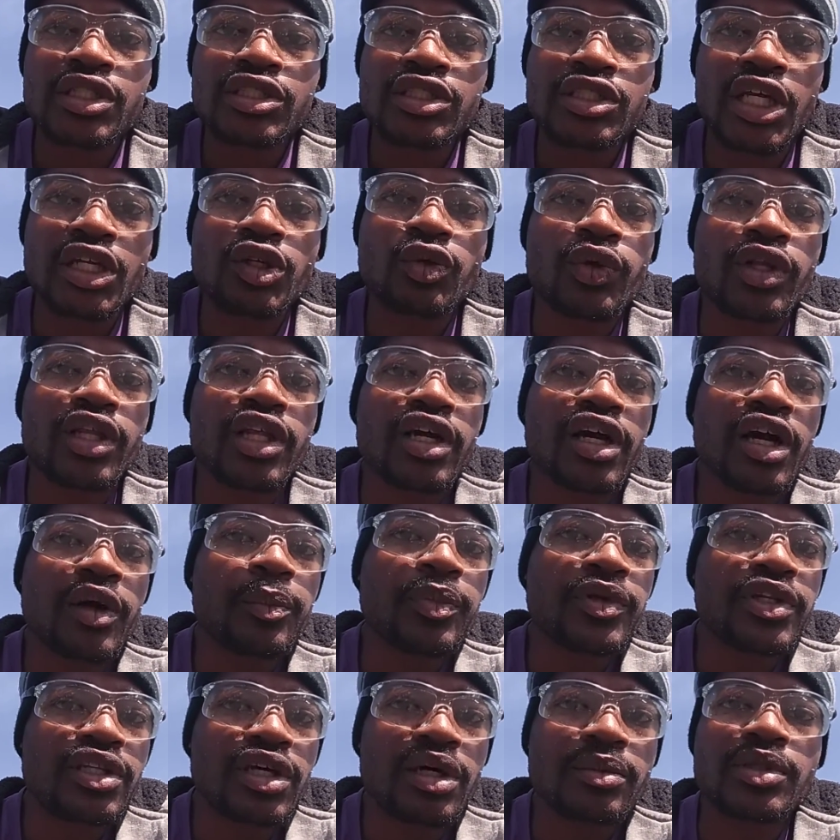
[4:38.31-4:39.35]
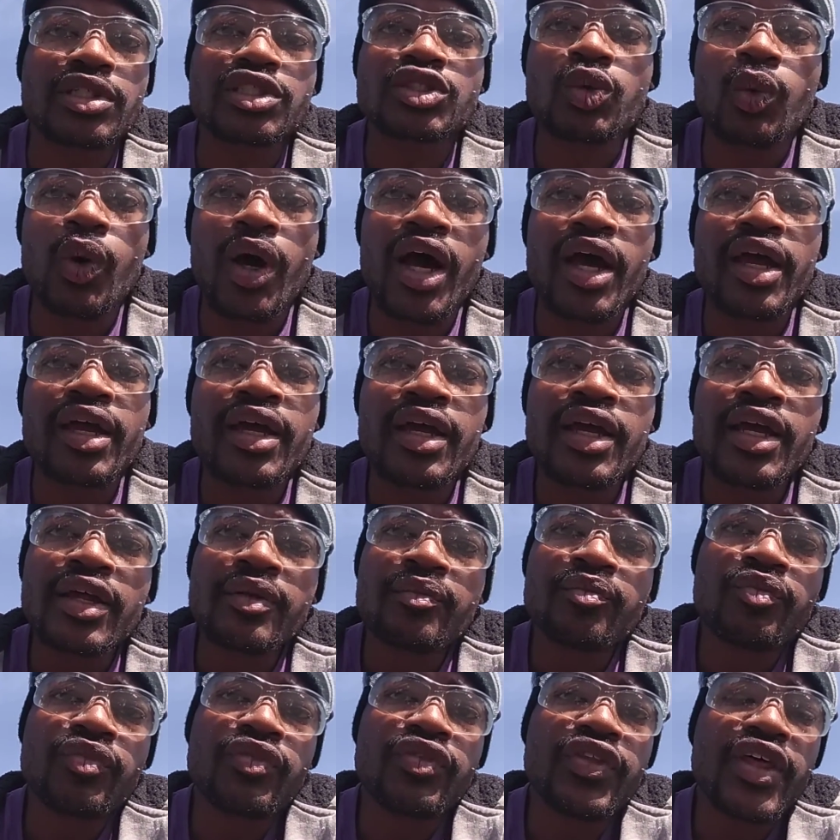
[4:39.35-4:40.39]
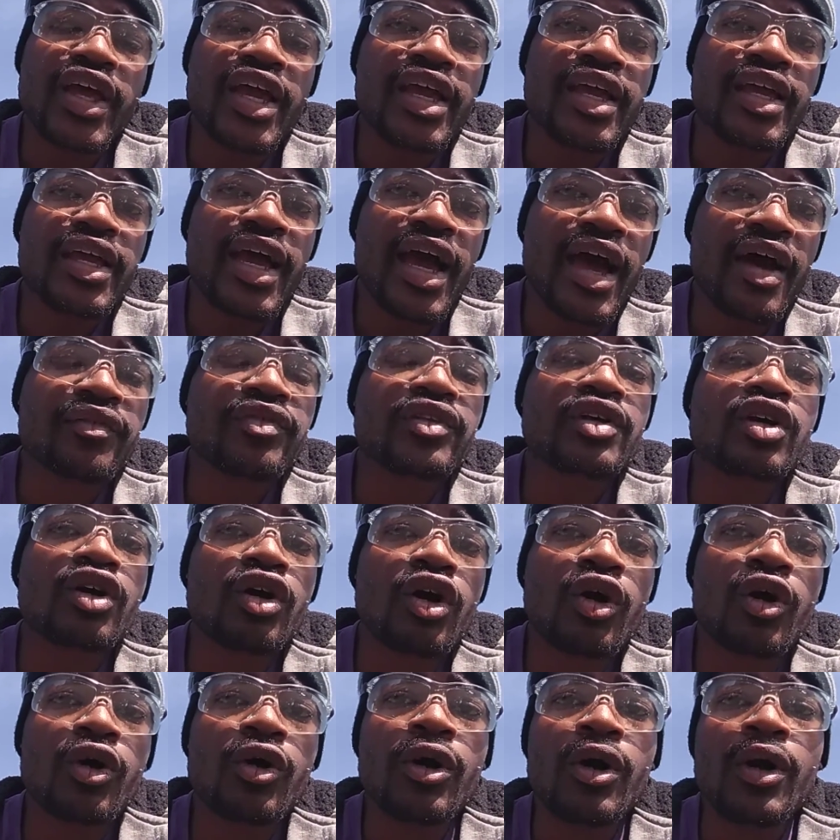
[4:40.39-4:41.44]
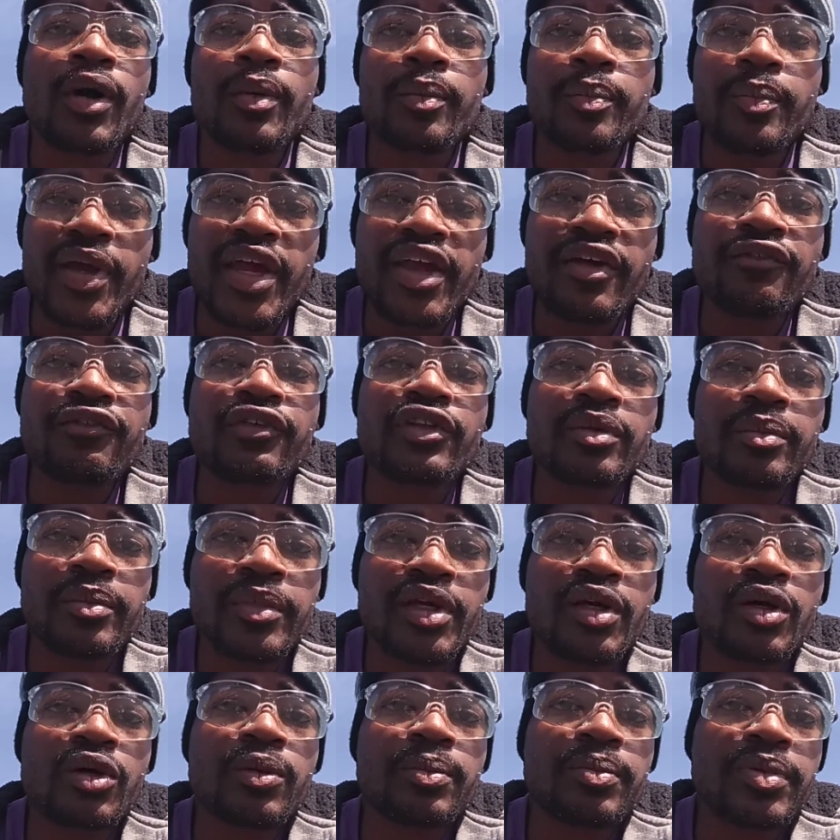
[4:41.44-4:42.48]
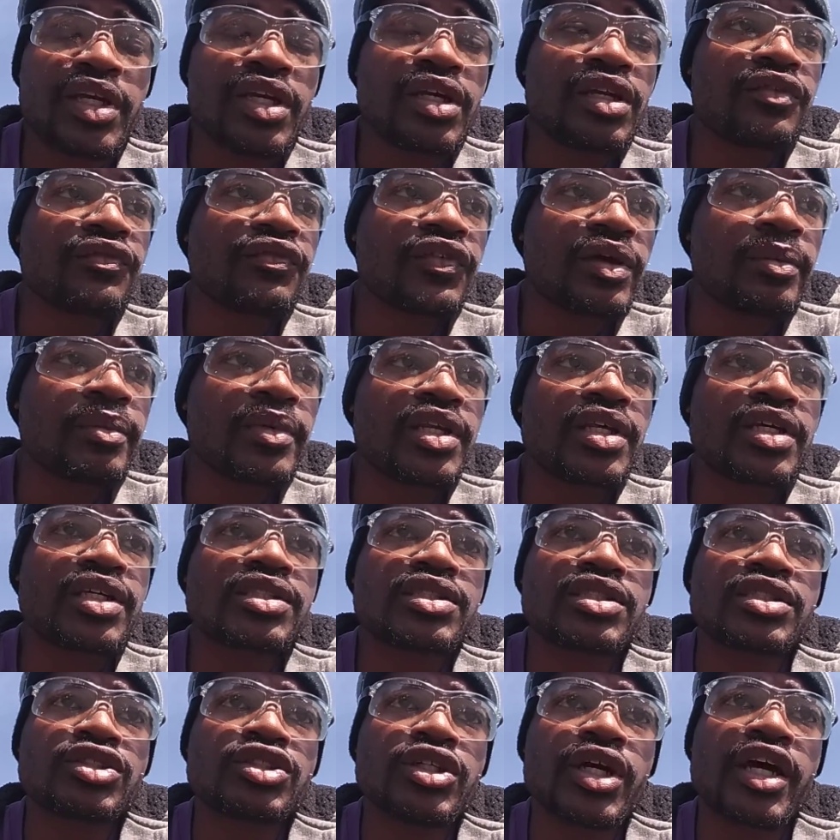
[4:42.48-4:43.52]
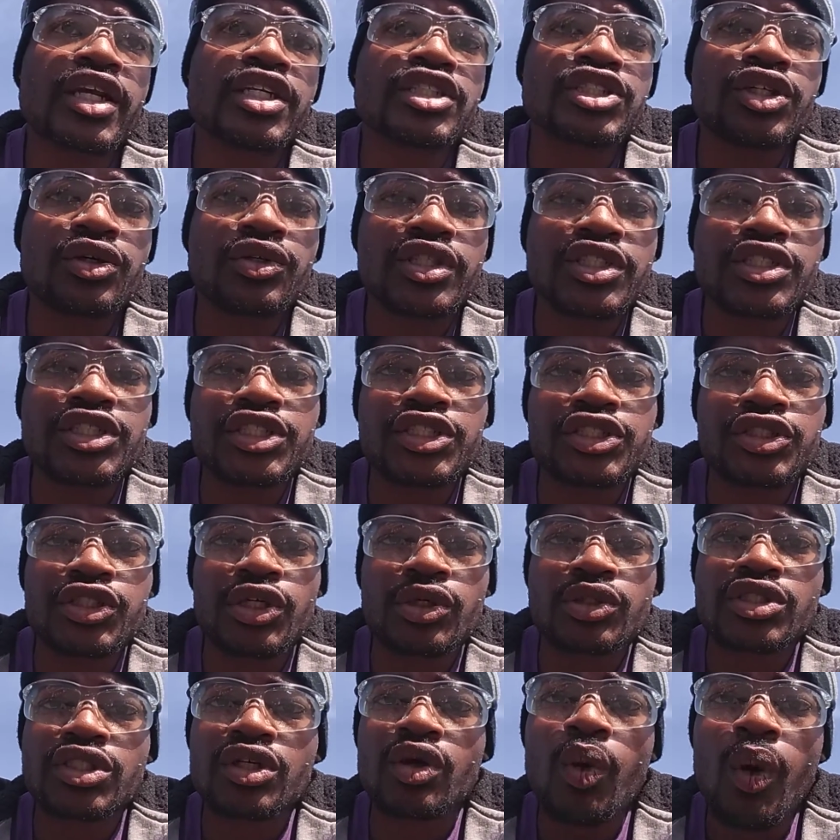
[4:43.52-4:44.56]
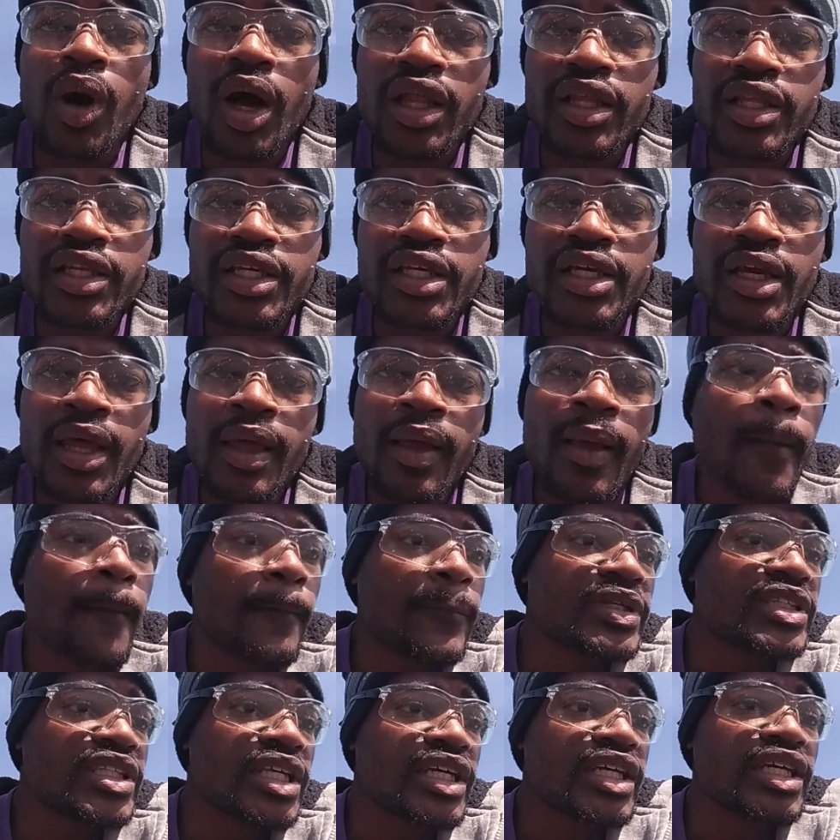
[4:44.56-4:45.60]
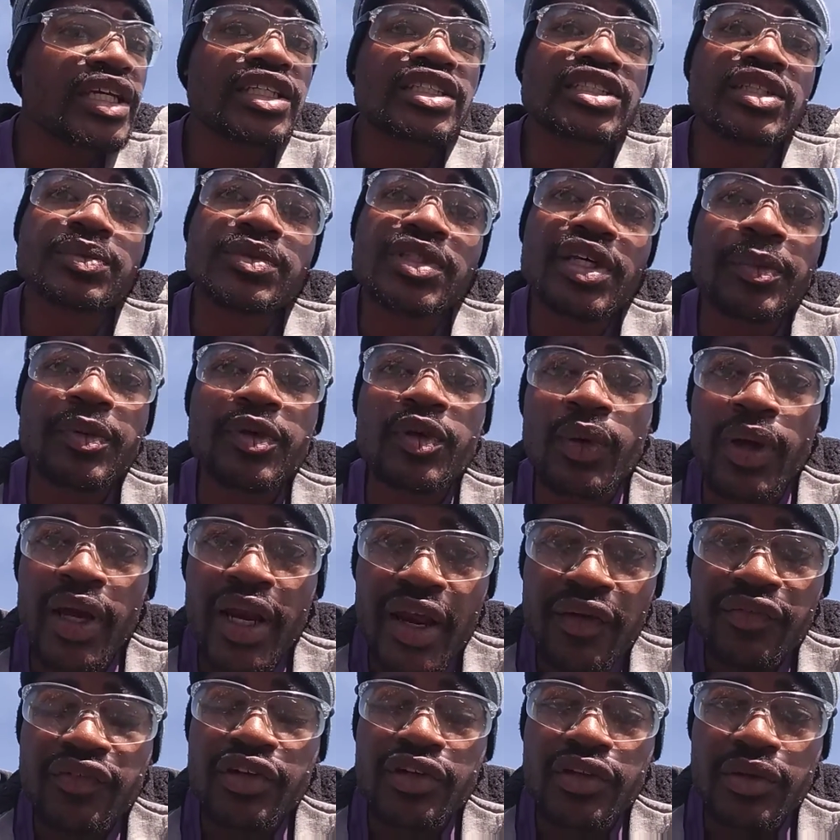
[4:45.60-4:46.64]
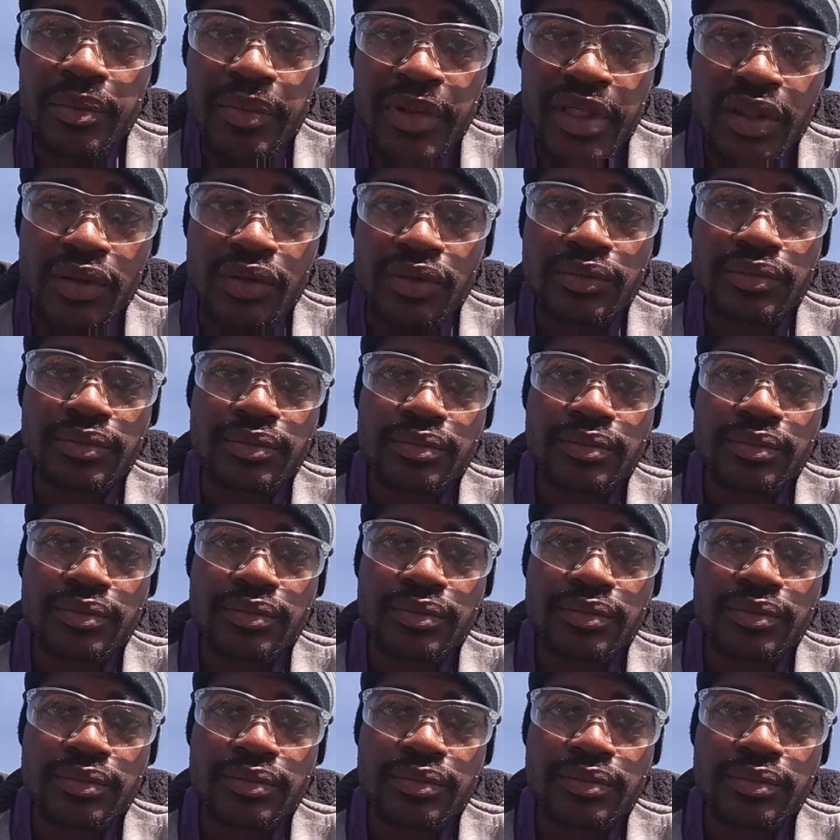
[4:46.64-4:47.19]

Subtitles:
So that's why they hump and dump. That's why they have the girl pay for the meal, being a feminist and trying to show that she shows equality, but then he ends up dipping right after the meal.